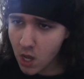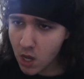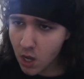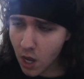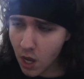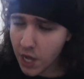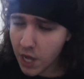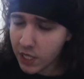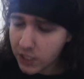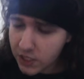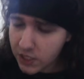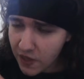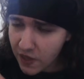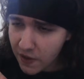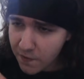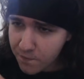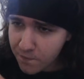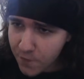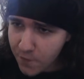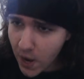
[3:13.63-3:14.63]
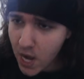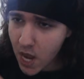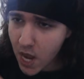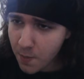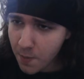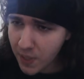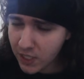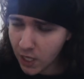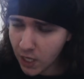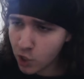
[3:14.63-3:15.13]
It's very
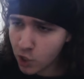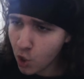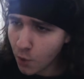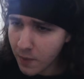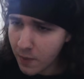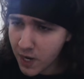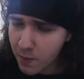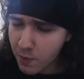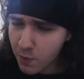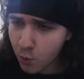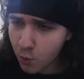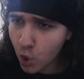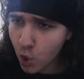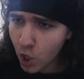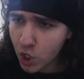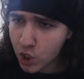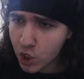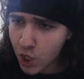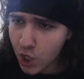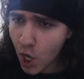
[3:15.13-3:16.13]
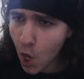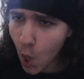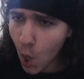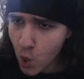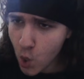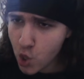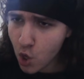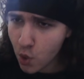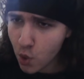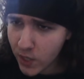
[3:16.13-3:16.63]
amazing. I know many people gonna say,
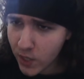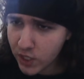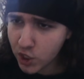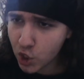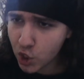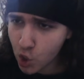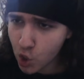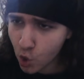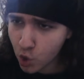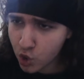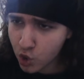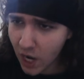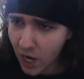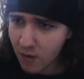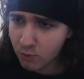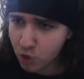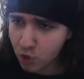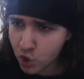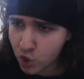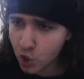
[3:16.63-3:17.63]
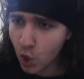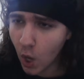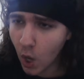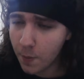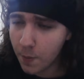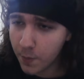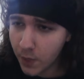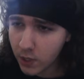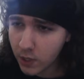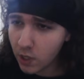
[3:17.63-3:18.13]
oh, you're wasting your time, just go
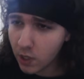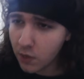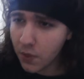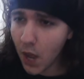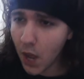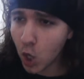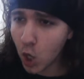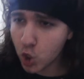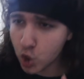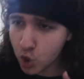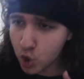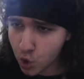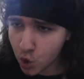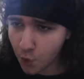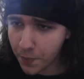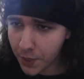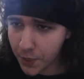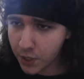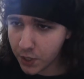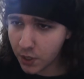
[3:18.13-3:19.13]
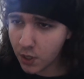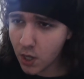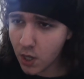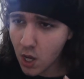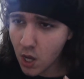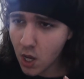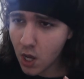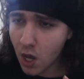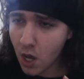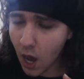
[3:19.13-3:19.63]
and build it. They are stupid.
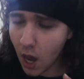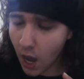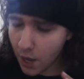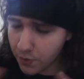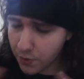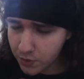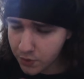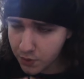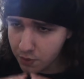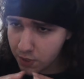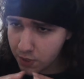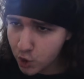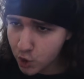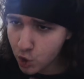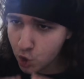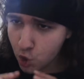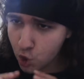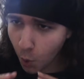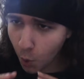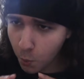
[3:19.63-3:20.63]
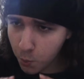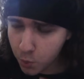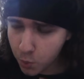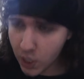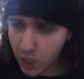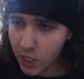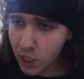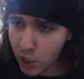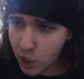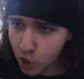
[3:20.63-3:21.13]
And this is
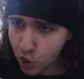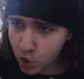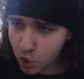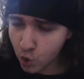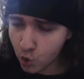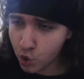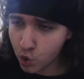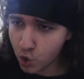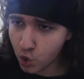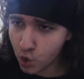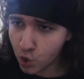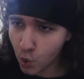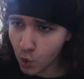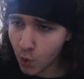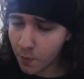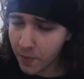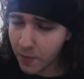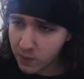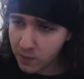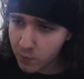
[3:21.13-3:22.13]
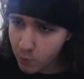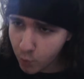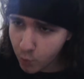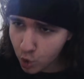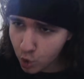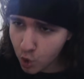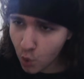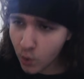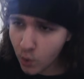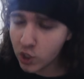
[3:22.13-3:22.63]
completely true to do. Many people
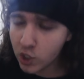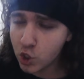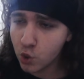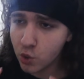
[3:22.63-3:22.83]
do it.